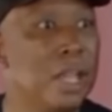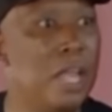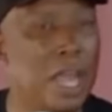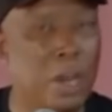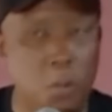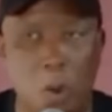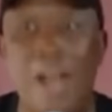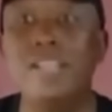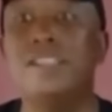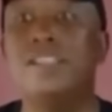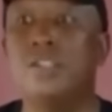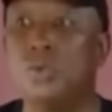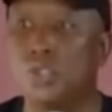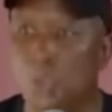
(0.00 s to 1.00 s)

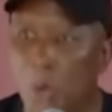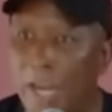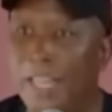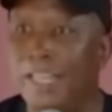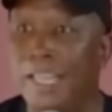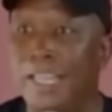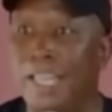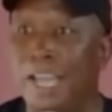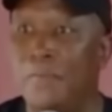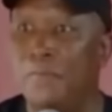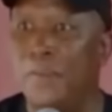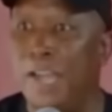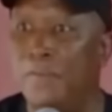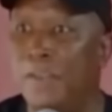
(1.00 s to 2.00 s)
Once you join the
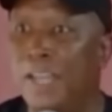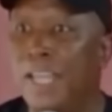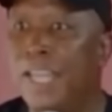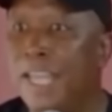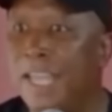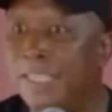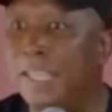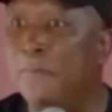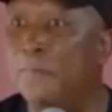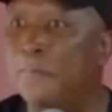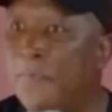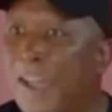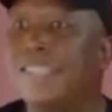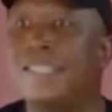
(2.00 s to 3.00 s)
EFF, it's a
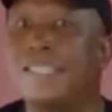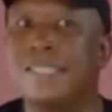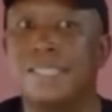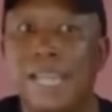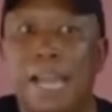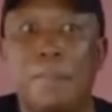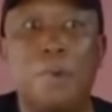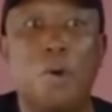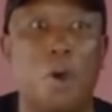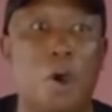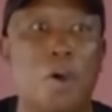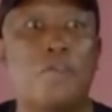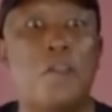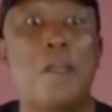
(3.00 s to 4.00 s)
first step
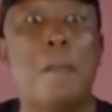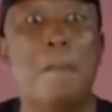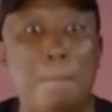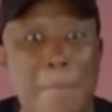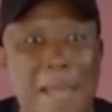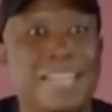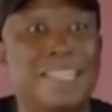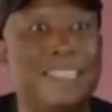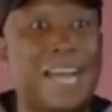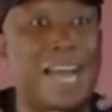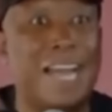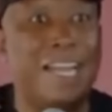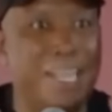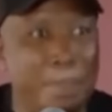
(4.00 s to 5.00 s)
of
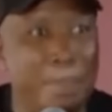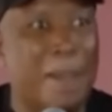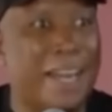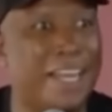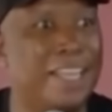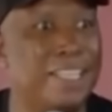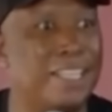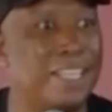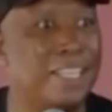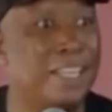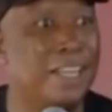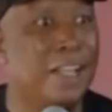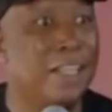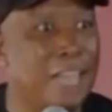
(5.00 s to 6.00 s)
mental
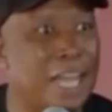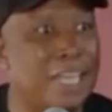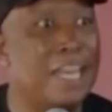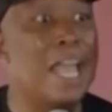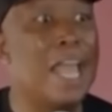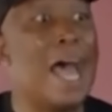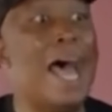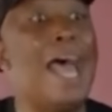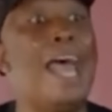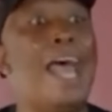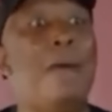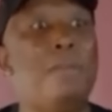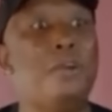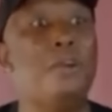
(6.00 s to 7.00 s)
liberation. That I
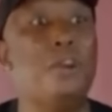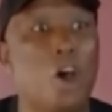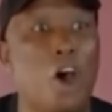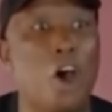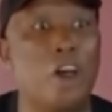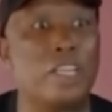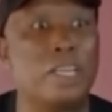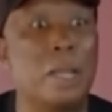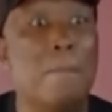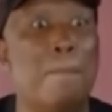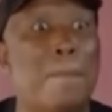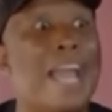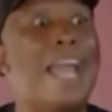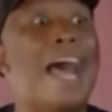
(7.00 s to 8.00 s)
am not
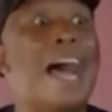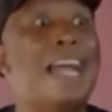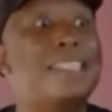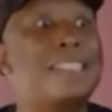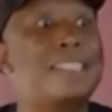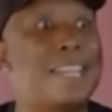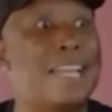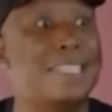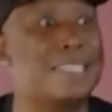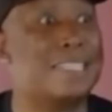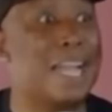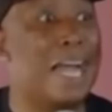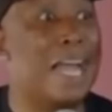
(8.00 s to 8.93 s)
my ancestor.